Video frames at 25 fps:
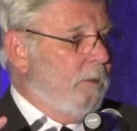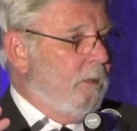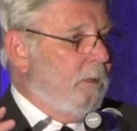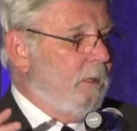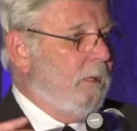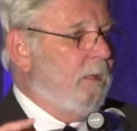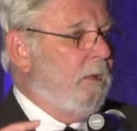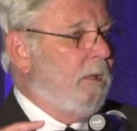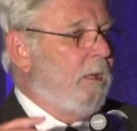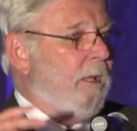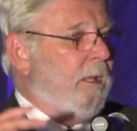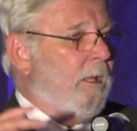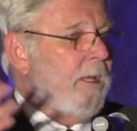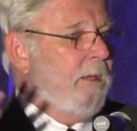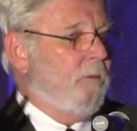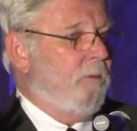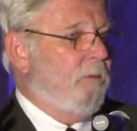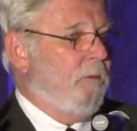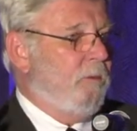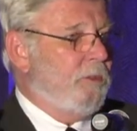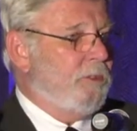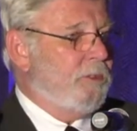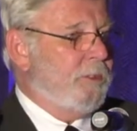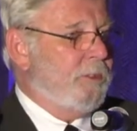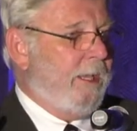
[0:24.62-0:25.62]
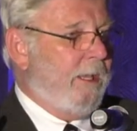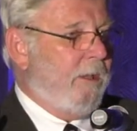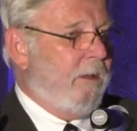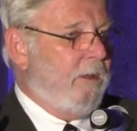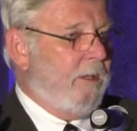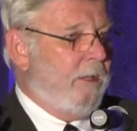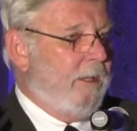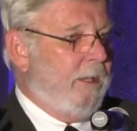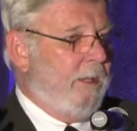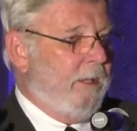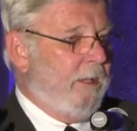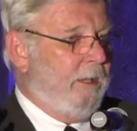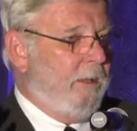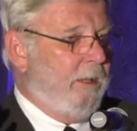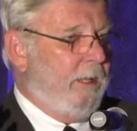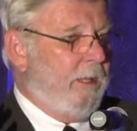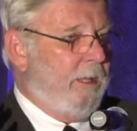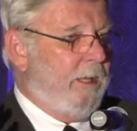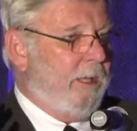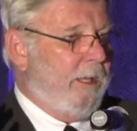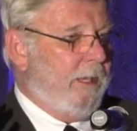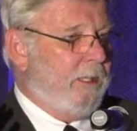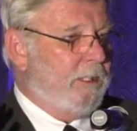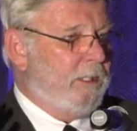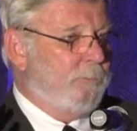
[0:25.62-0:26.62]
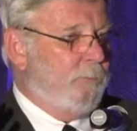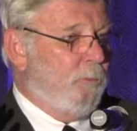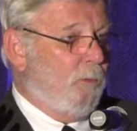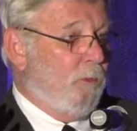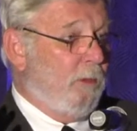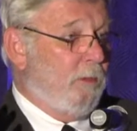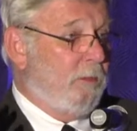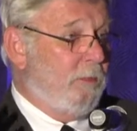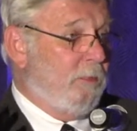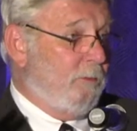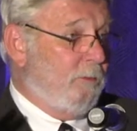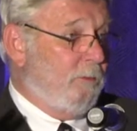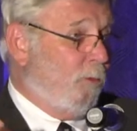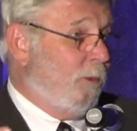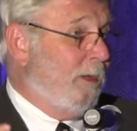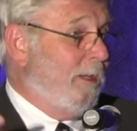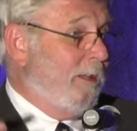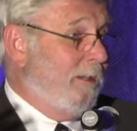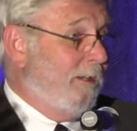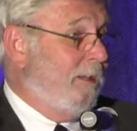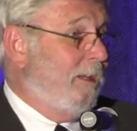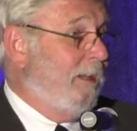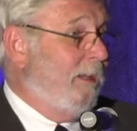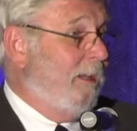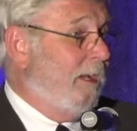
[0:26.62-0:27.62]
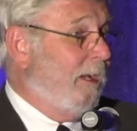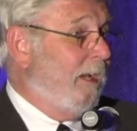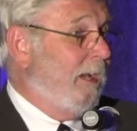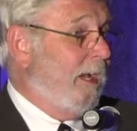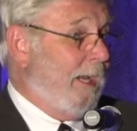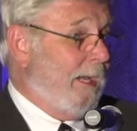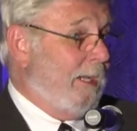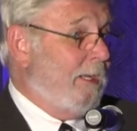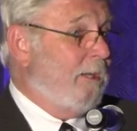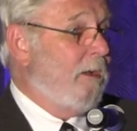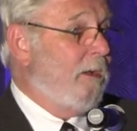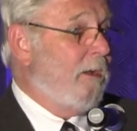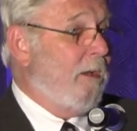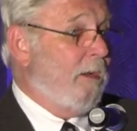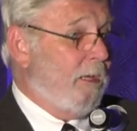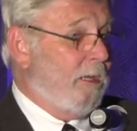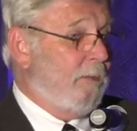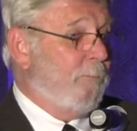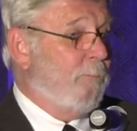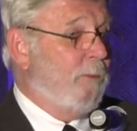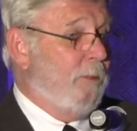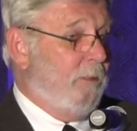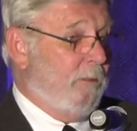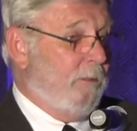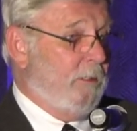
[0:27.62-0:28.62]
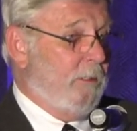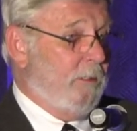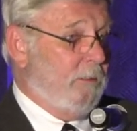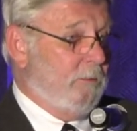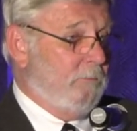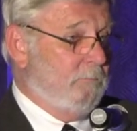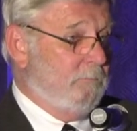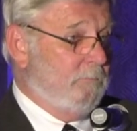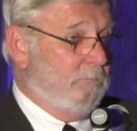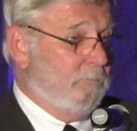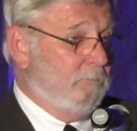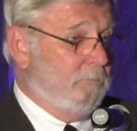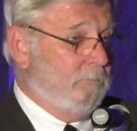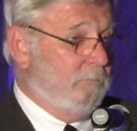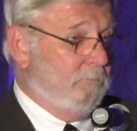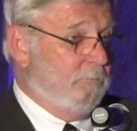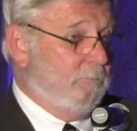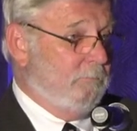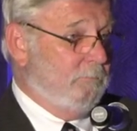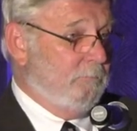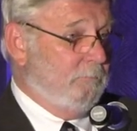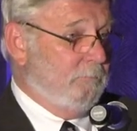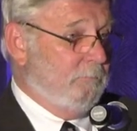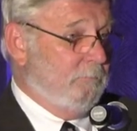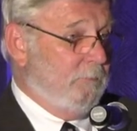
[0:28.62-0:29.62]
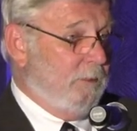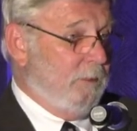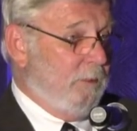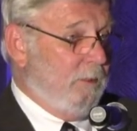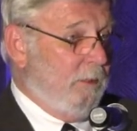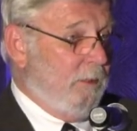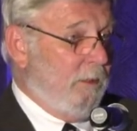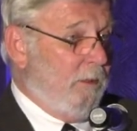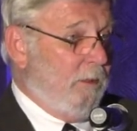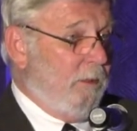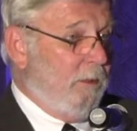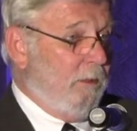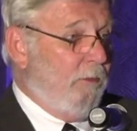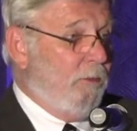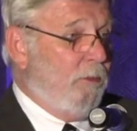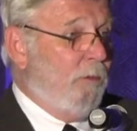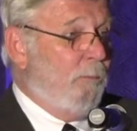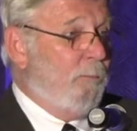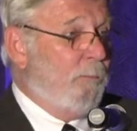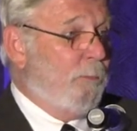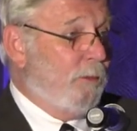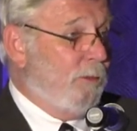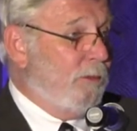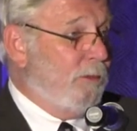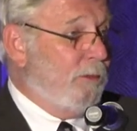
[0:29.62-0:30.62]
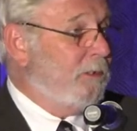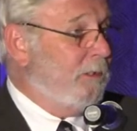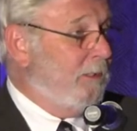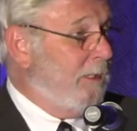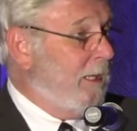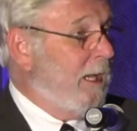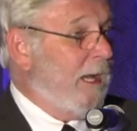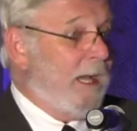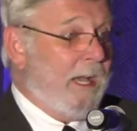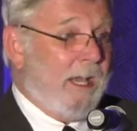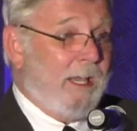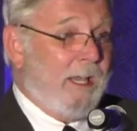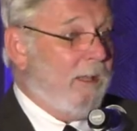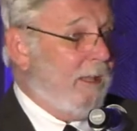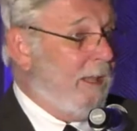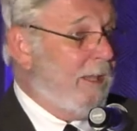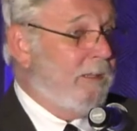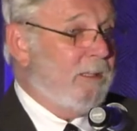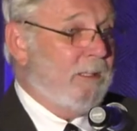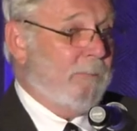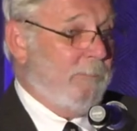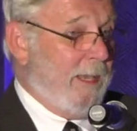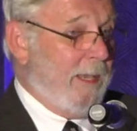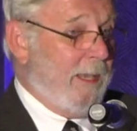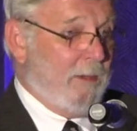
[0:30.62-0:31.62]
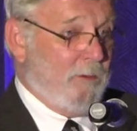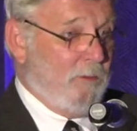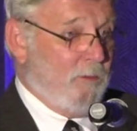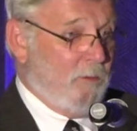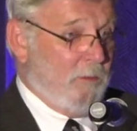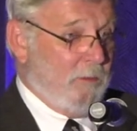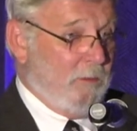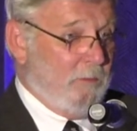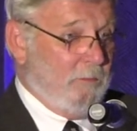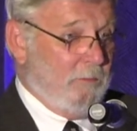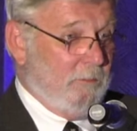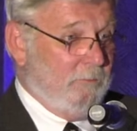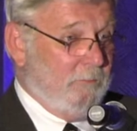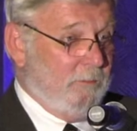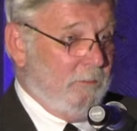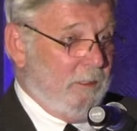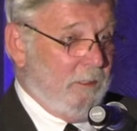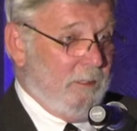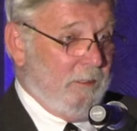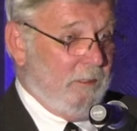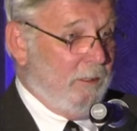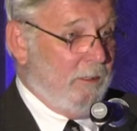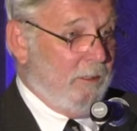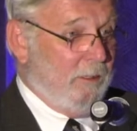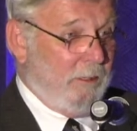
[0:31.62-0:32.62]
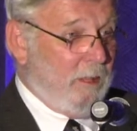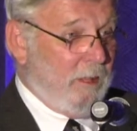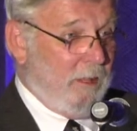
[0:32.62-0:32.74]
unlike Orange County, LA has more than one iconic building. Although personally, I like the Matterhorn a